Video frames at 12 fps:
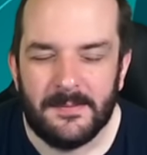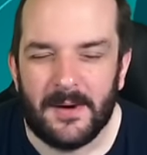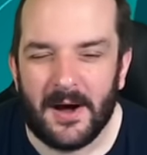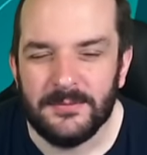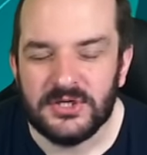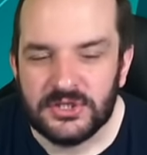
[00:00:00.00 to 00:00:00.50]

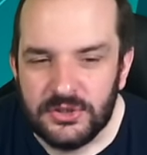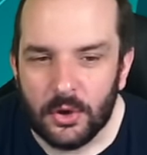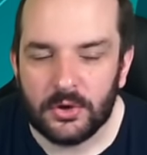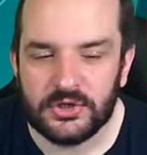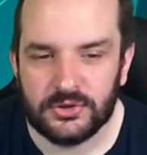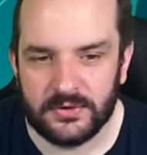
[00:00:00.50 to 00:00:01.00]
I'm just
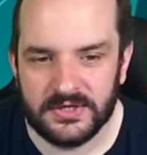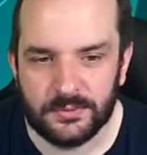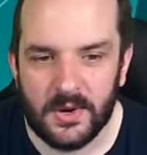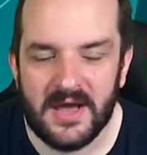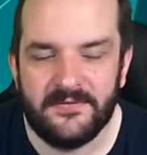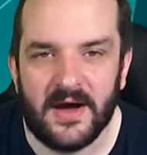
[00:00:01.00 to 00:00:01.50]
not sure it's
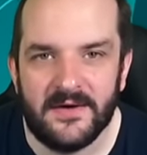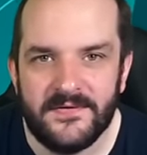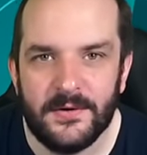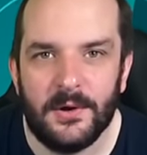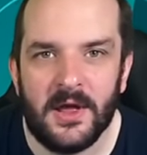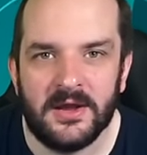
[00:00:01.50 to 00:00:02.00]
worth it. I
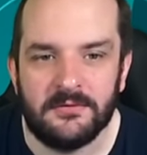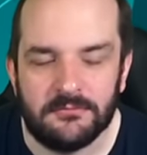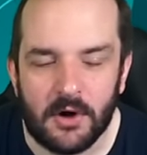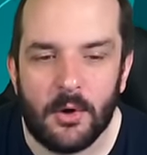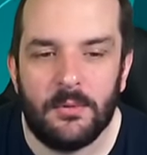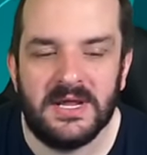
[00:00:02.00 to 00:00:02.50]
feel like
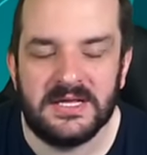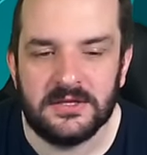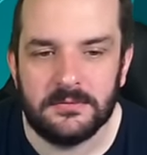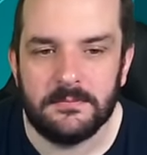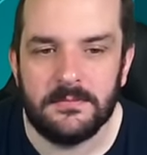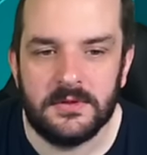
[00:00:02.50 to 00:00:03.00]
rolling
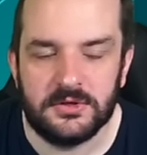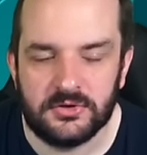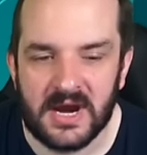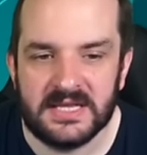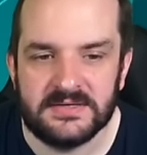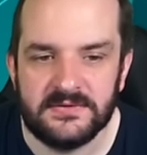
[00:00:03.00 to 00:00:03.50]
the, the
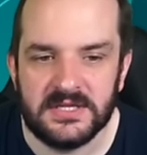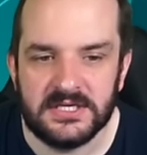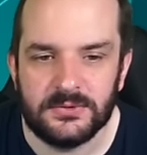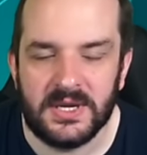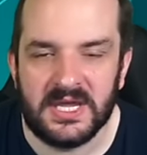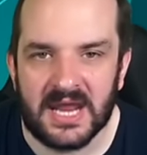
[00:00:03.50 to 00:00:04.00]
transfer this
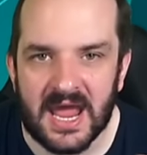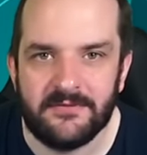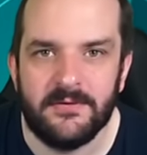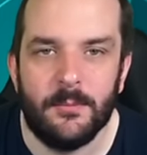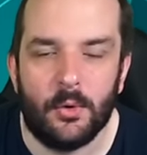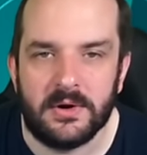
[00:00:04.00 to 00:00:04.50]
week and
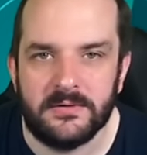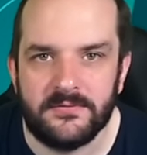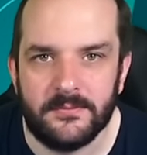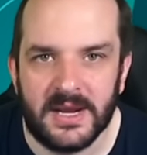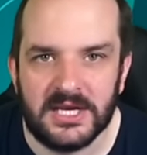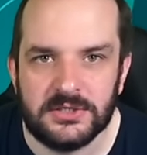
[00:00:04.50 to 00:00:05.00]
having more
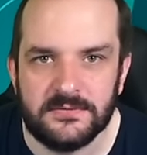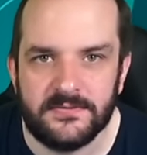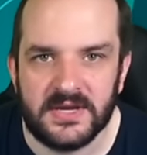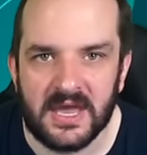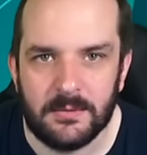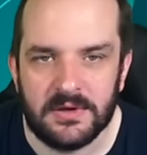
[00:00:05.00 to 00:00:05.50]
information for
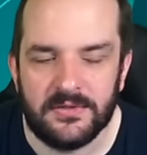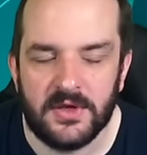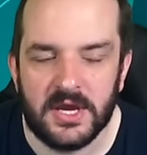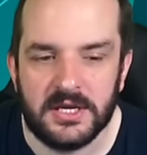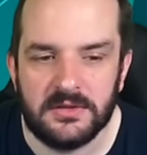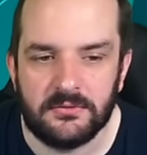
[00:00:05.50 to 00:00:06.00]
game week
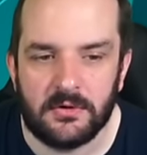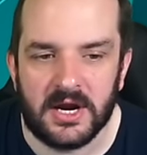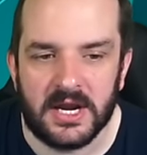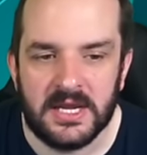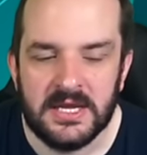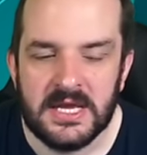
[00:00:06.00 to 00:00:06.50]

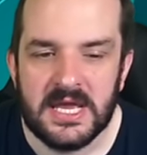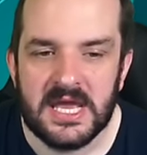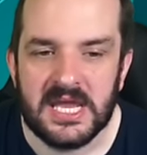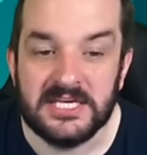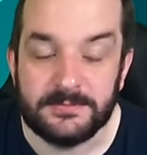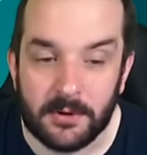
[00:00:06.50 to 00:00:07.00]
thirty-three
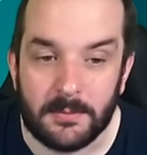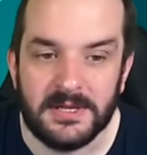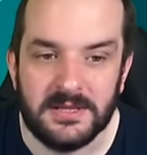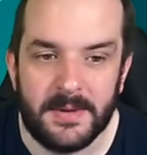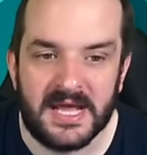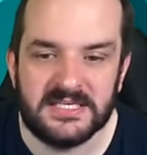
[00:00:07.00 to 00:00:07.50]
is probably
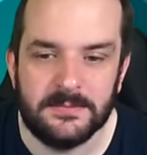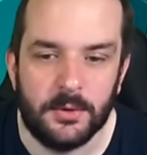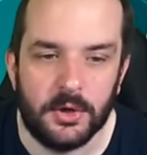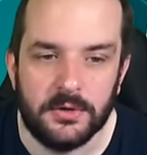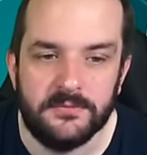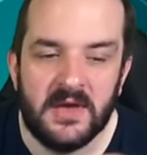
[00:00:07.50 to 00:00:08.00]
the better
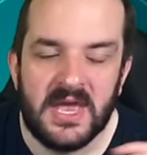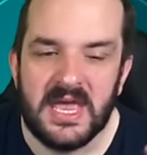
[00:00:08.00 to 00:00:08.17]
move.